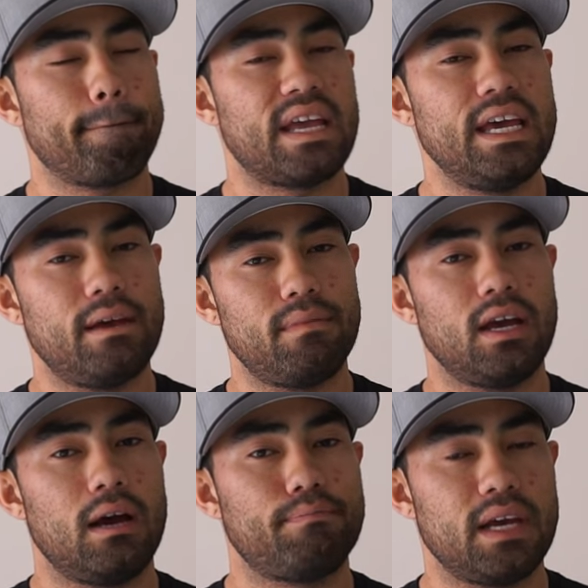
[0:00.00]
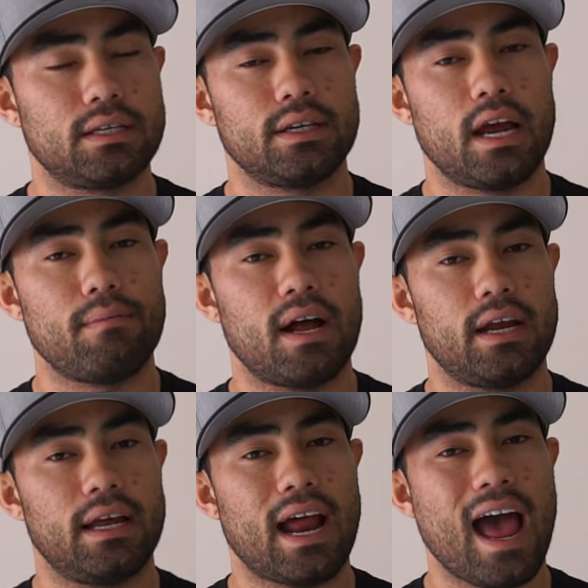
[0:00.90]
He hit me up yesterday about
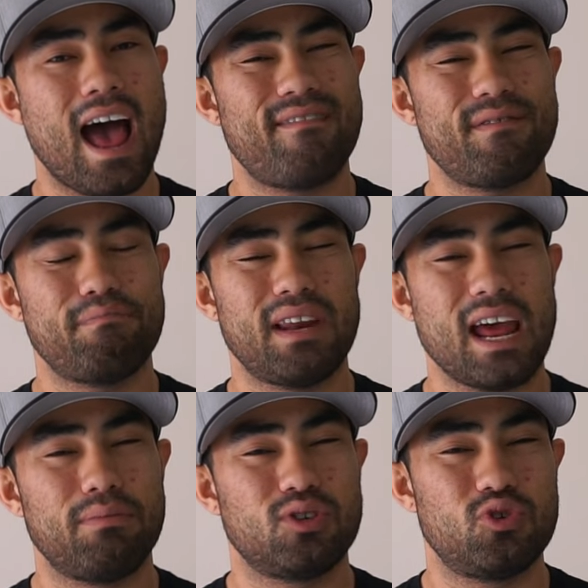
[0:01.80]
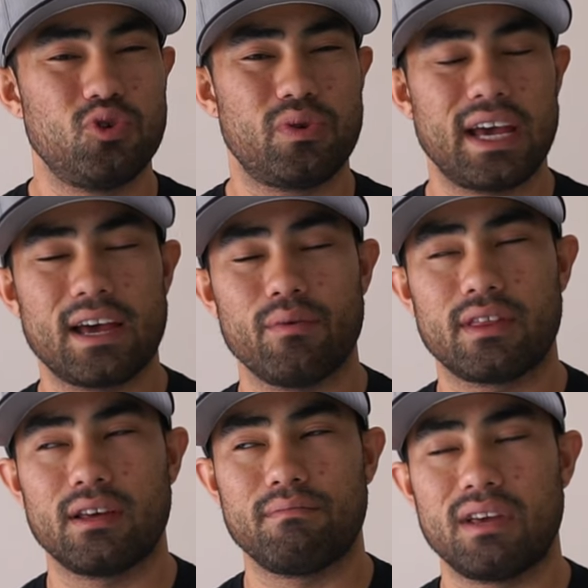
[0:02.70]
it, and I haven't been able to kick it
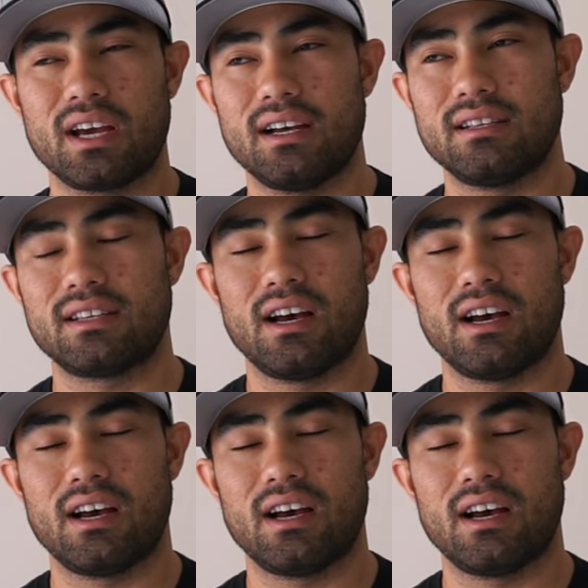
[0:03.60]
with him because